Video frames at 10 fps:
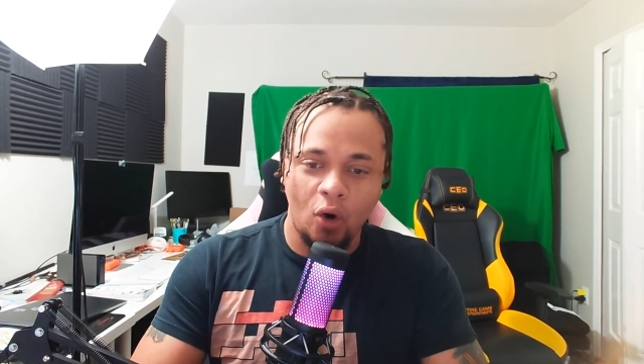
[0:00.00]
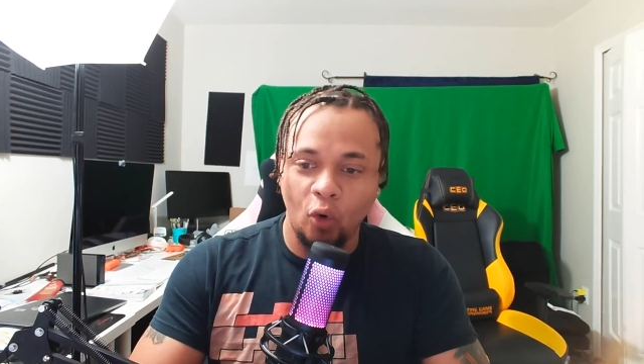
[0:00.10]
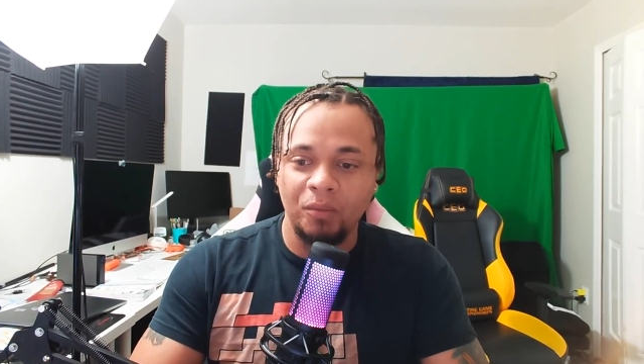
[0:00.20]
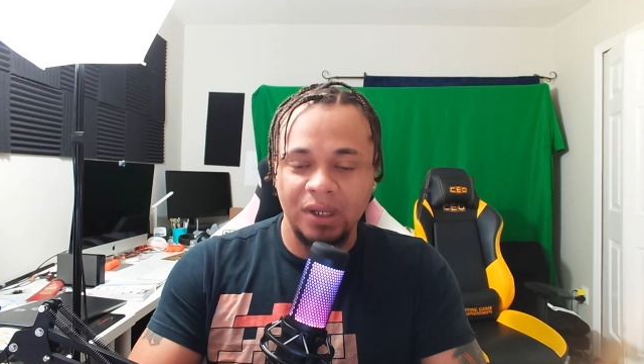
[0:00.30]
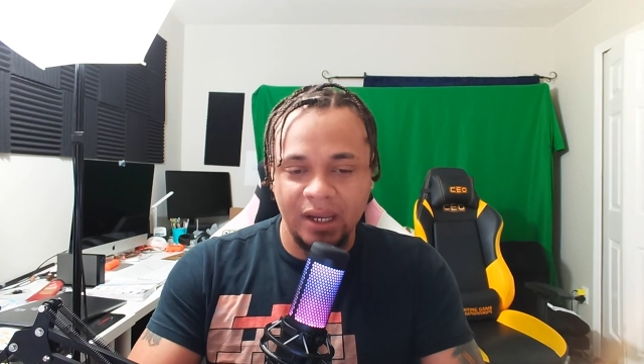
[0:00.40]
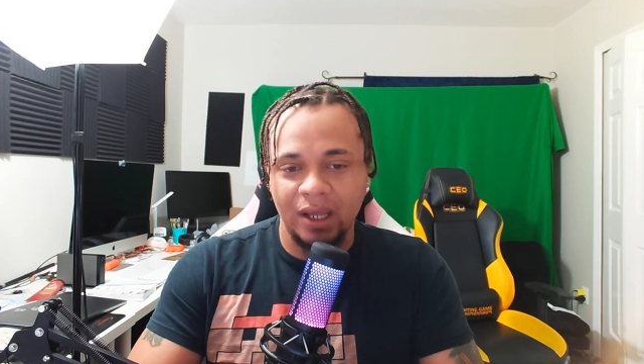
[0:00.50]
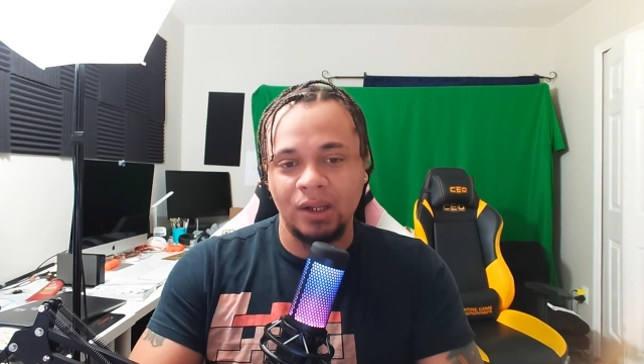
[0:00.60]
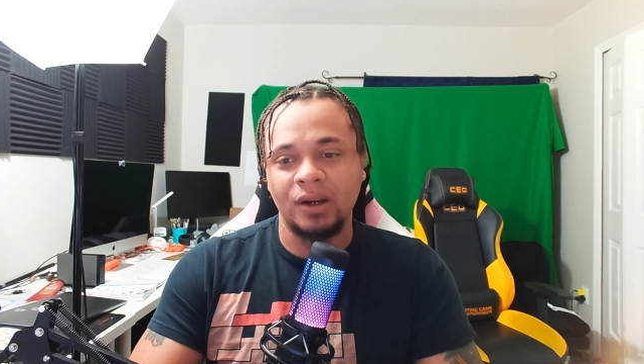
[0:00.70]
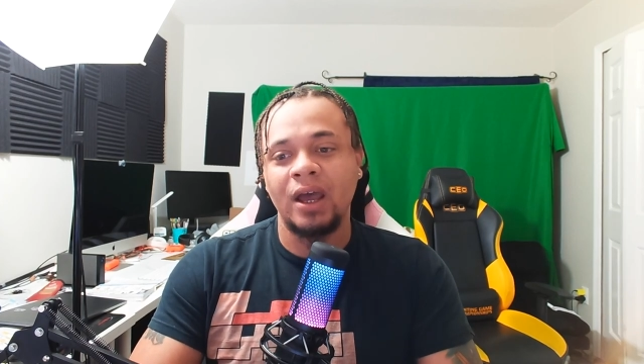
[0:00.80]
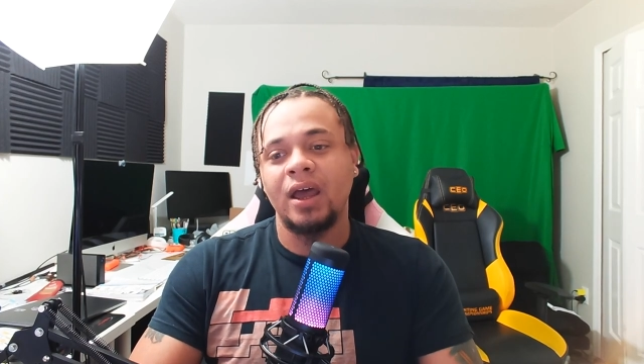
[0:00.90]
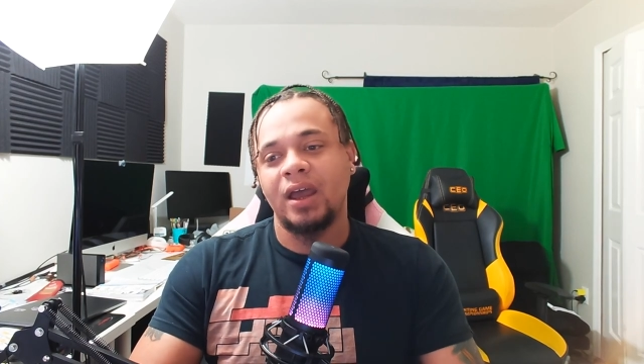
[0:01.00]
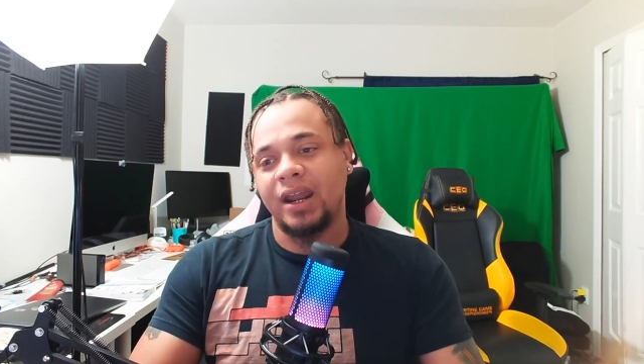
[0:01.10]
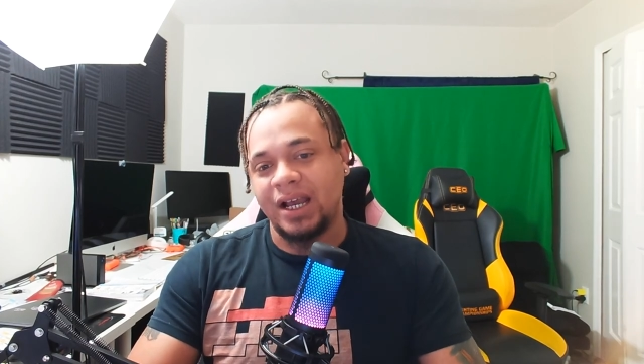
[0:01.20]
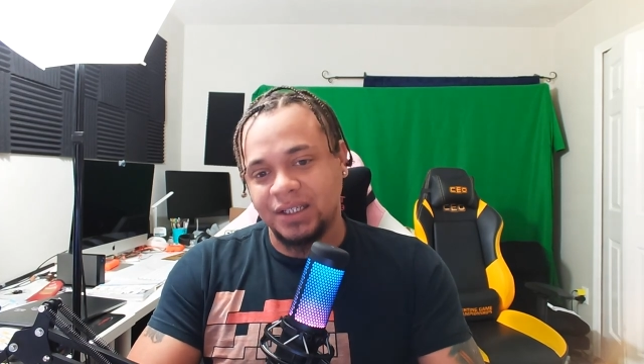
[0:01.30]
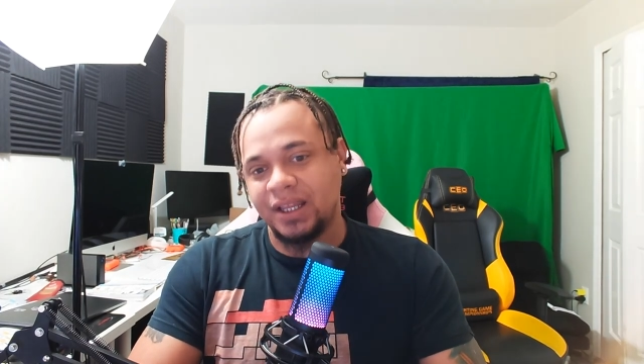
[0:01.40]
home together
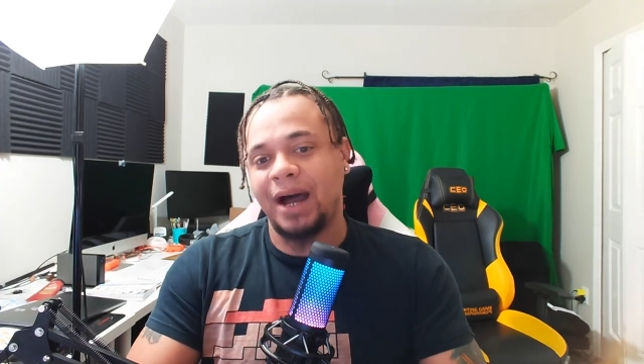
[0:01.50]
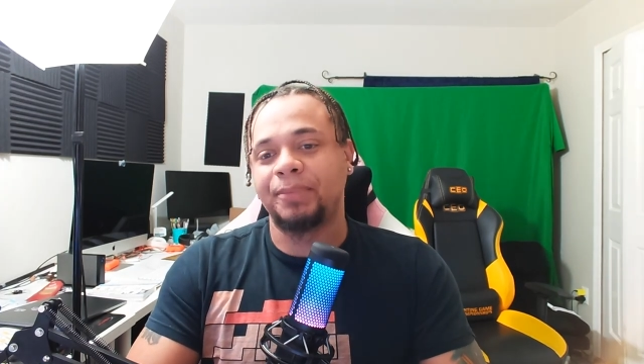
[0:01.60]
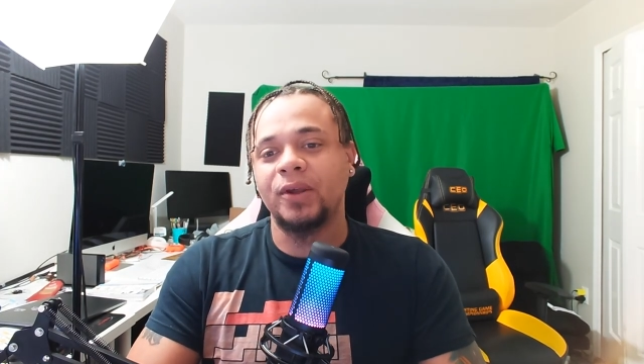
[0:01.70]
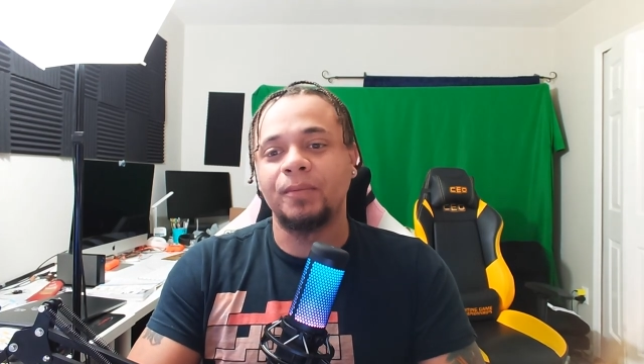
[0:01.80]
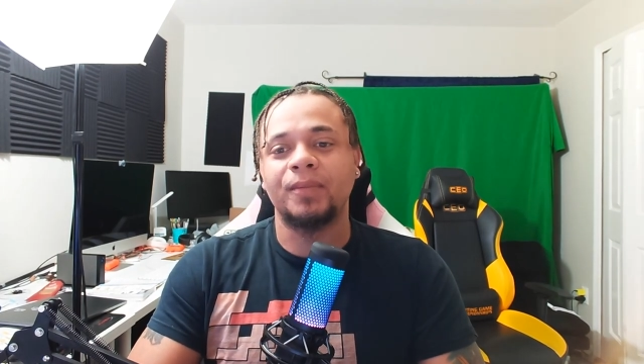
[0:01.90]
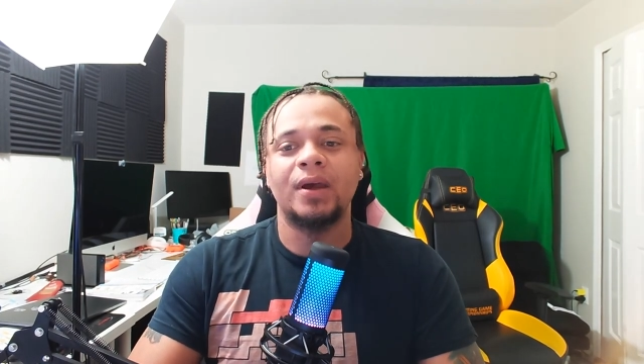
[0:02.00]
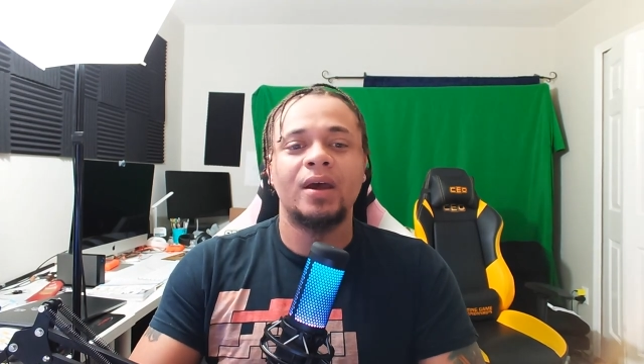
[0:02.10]
and i stopped him